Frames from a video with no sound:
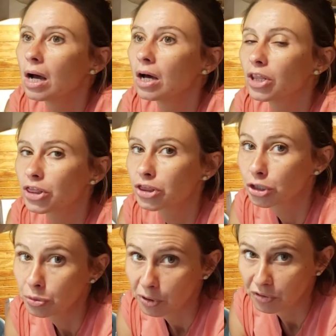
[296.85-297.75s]

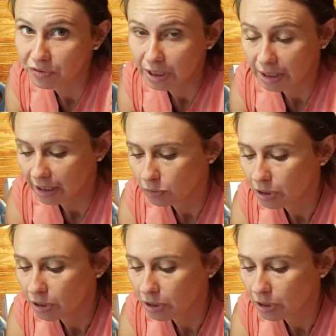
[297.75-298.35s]
thermophilic.